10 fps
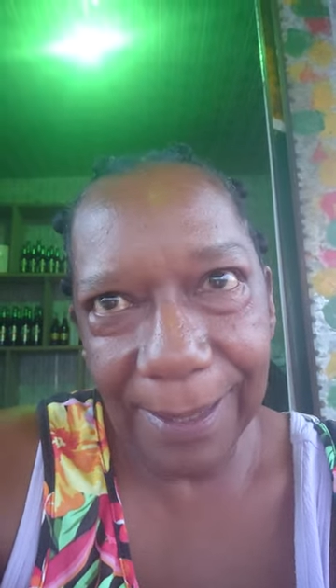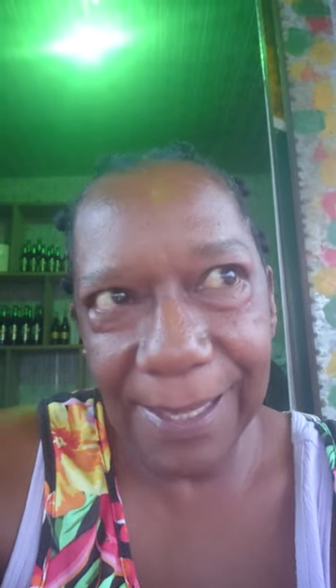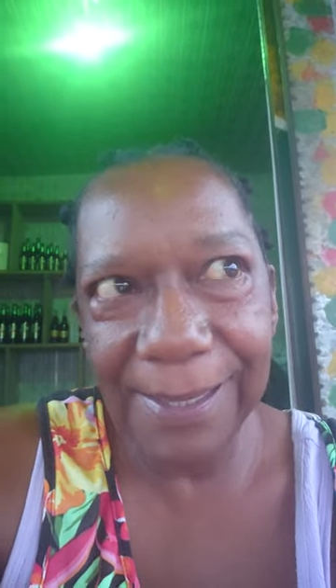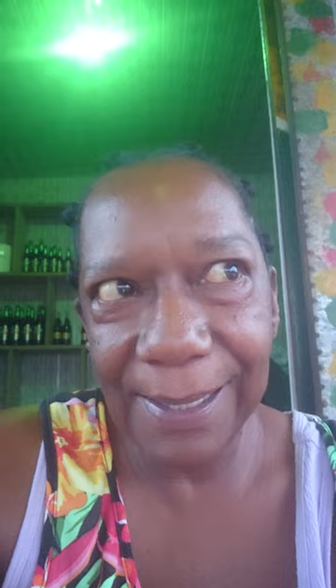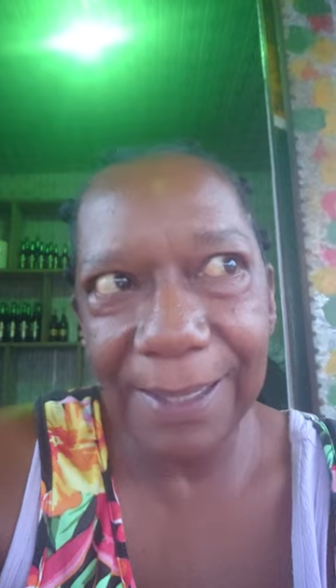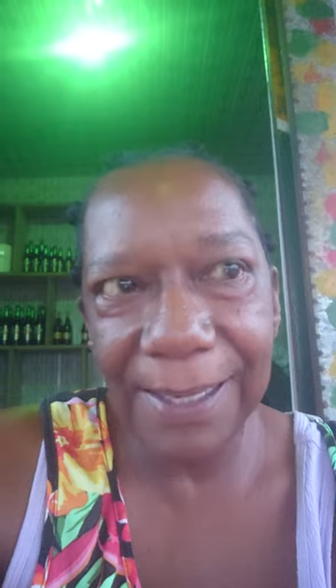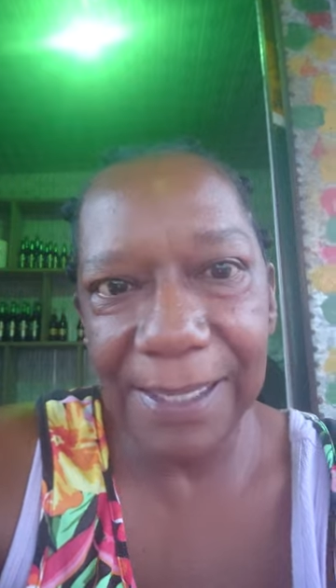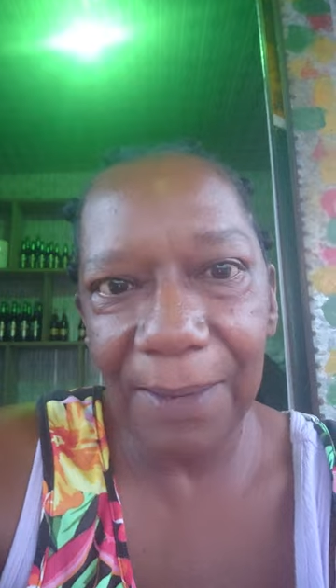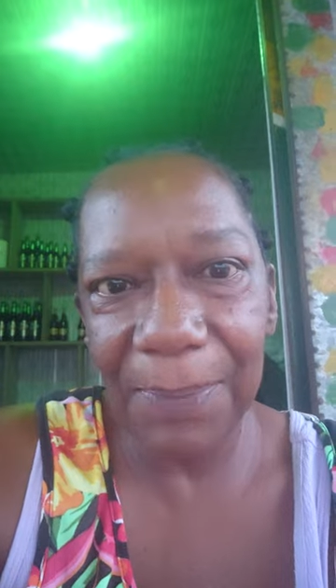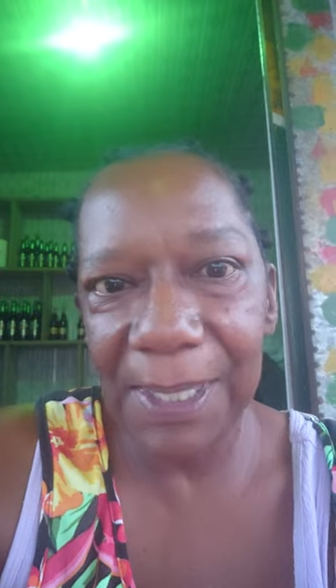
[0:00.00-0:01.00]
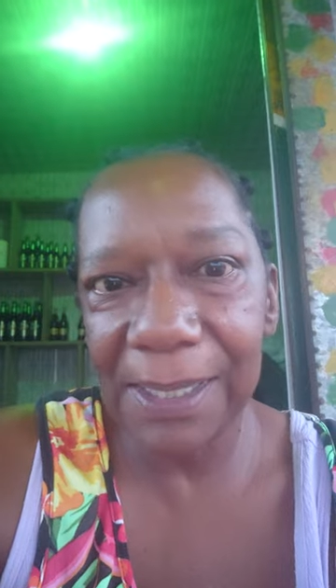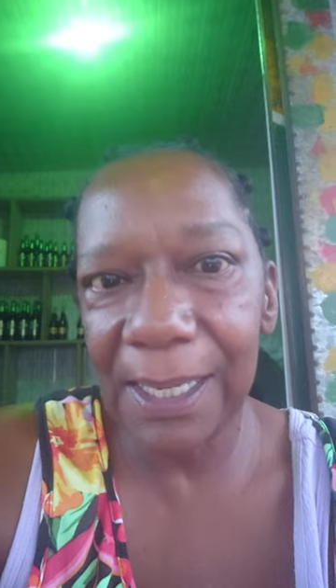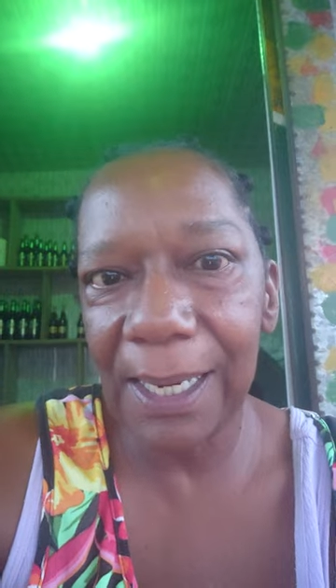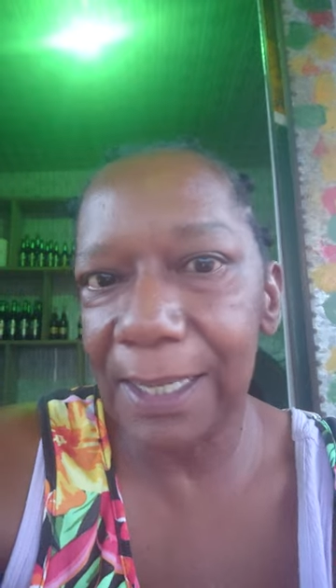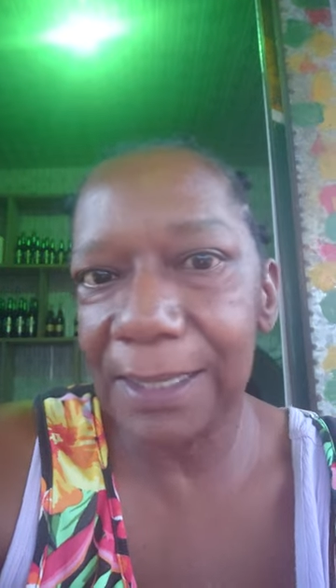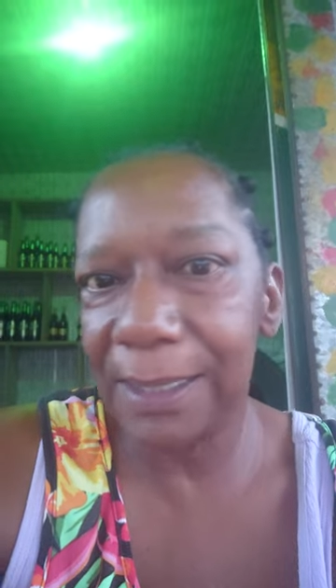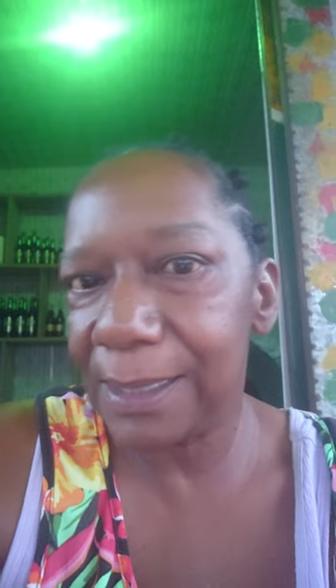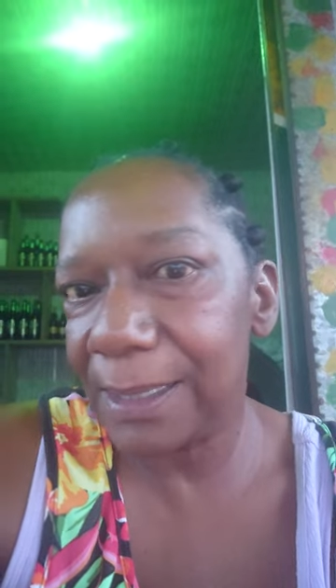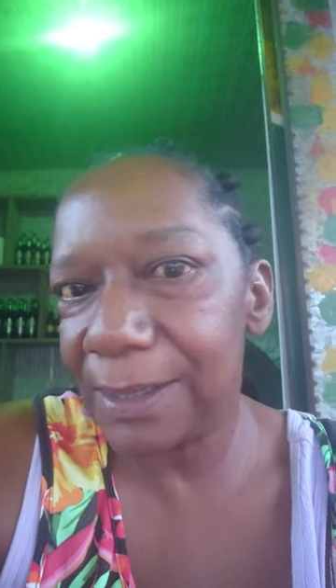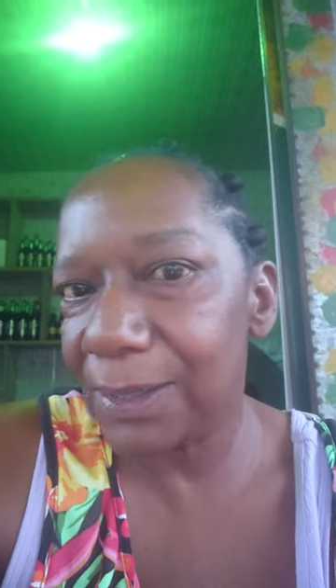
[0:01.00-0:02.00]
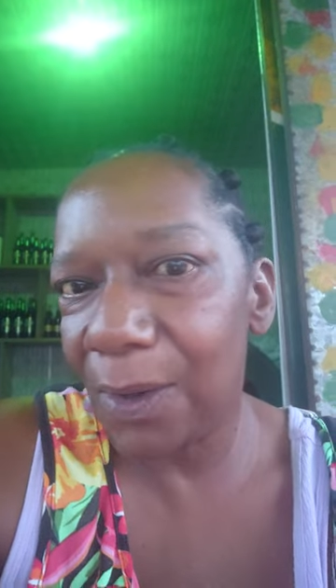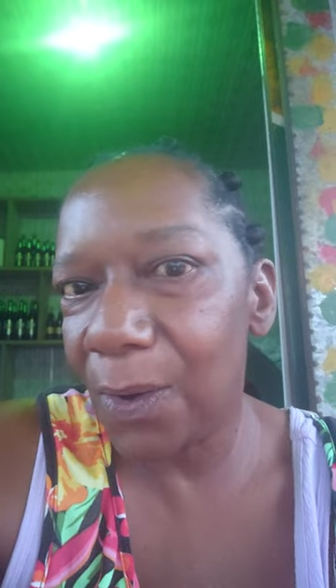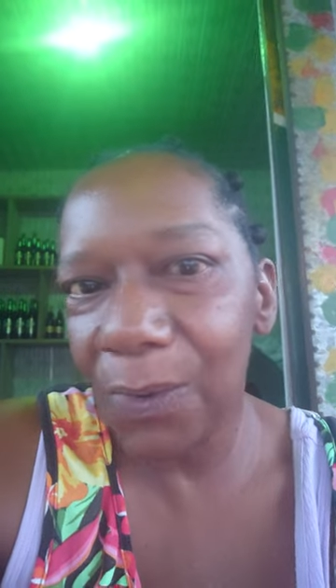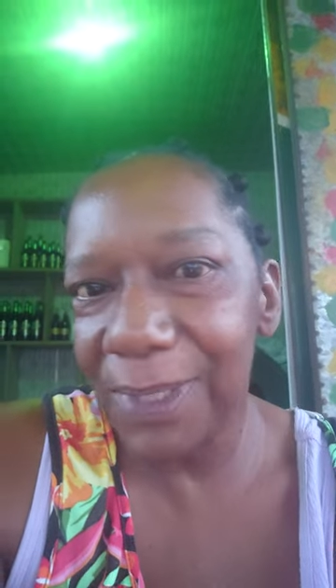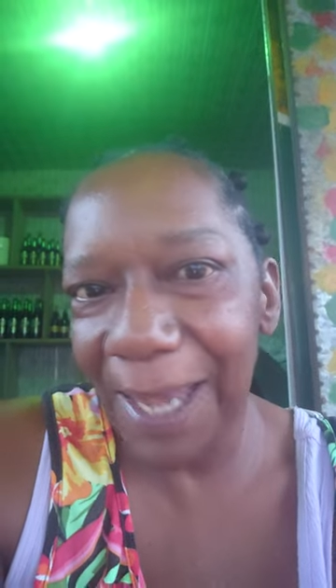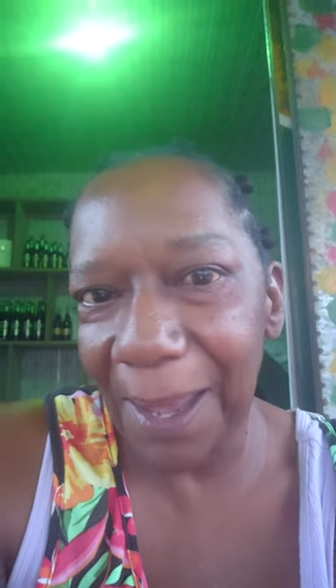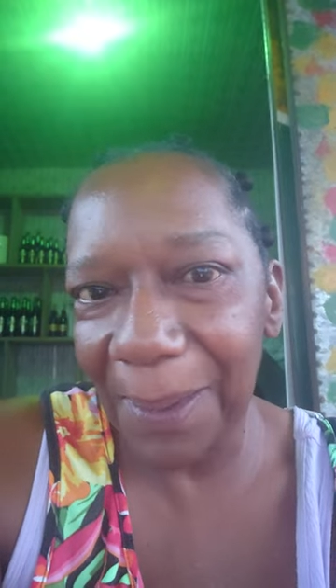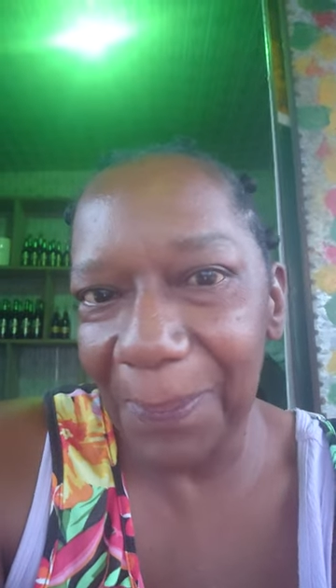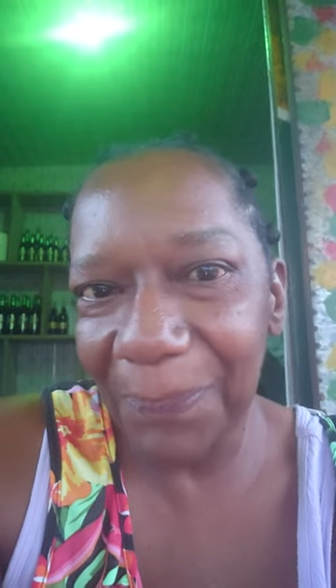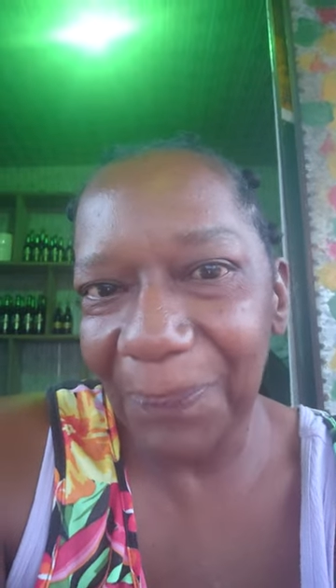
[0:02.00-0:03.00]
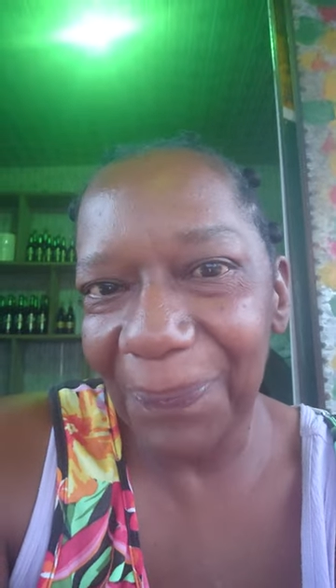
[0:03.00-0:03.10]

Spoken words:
He said, "Yes, I've been saying 80 the whole time."